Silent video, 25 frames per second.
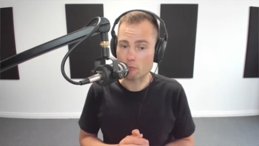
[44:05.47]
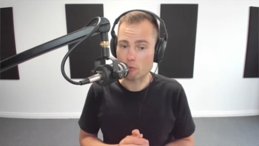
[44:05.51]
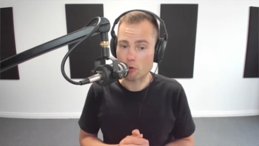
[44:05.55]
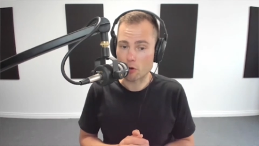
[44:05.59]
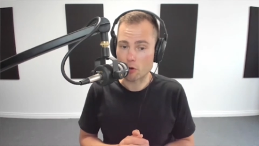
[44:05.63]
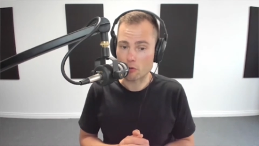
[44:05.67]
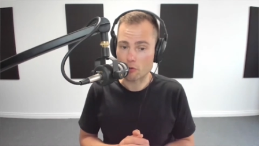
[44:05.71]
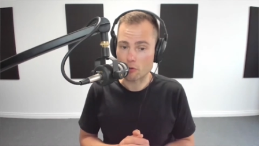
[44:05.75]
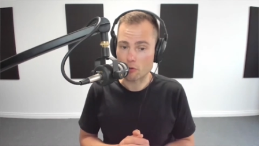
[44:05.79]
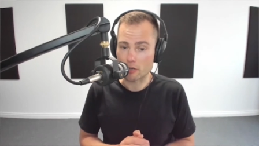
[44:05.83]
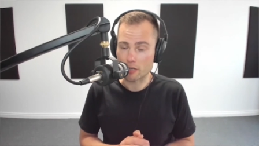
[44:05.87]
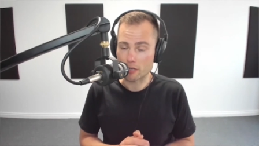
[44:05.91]

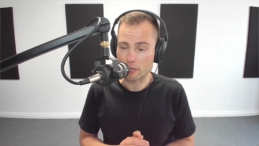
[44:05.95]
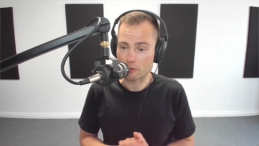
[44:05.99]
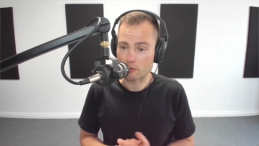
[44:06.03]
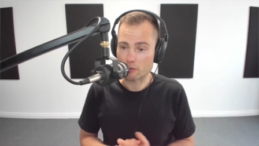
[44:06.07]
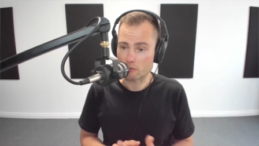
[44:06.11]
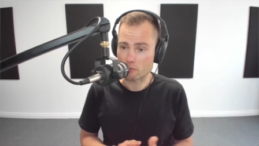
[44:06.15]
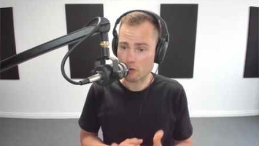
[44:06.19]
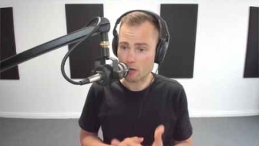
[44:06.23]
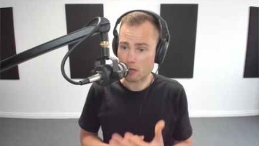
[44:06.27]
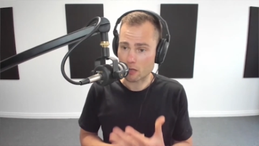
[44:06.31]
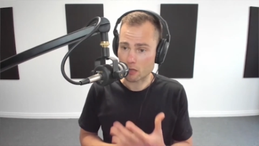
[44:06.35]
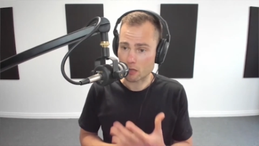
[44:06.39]
Rode on here
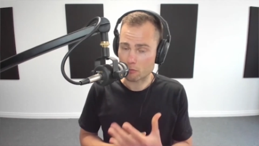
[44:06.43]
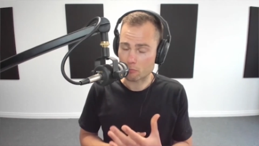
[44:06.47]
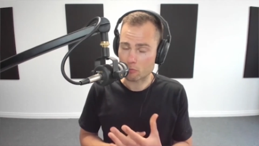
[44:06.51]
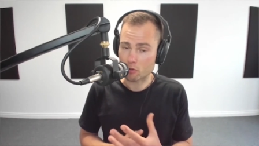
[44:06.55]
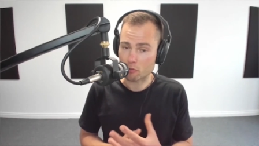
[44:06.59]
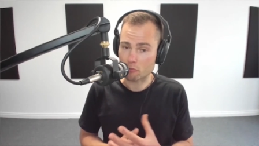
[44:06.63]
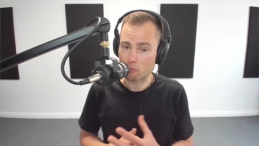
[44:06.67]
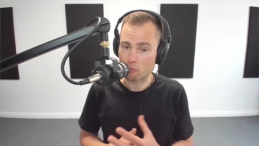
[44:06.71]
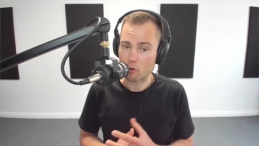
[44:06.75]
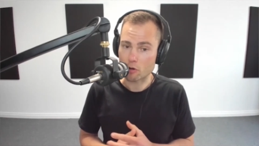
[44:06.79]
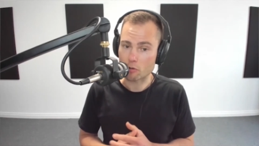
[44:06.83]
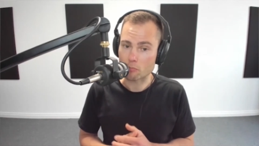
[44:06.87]
as well. I'm
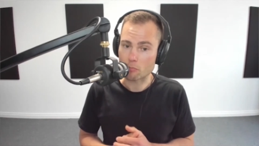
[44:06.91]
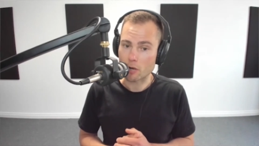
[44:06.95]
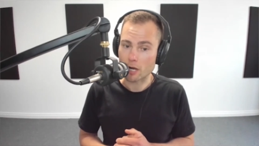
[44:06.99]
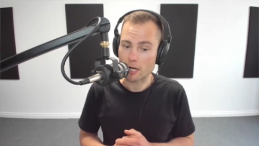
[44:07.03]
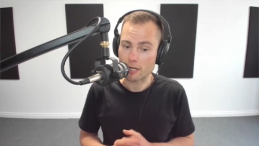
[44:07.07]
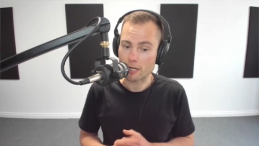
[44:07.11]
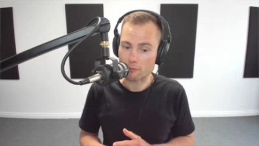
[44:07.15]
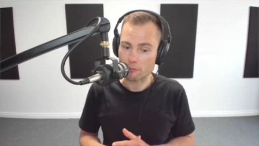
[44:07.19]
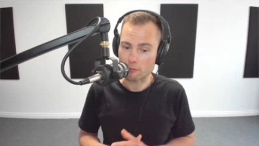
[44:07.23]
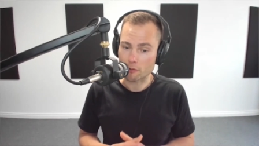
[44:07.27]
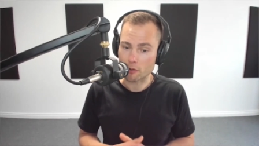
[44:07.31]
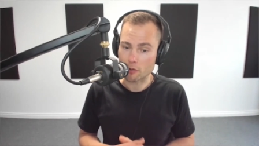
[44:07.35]
on a Rode
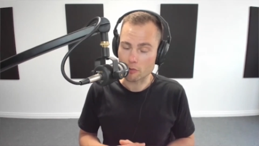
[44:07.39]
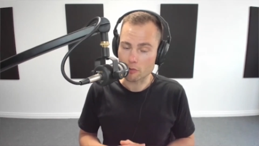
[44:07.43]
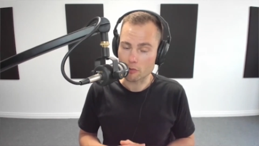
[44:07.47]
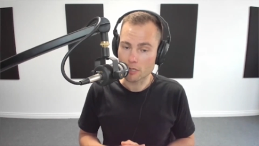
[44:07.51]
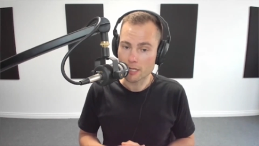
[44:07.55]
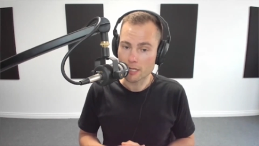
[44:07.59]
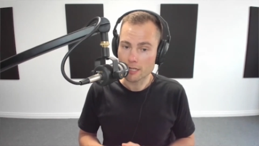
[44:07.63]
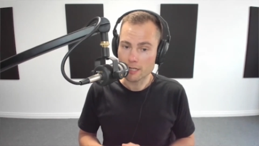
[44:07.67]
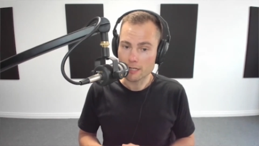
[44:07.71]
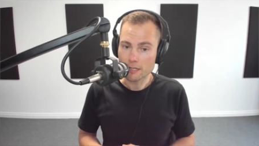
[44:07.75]
microphone.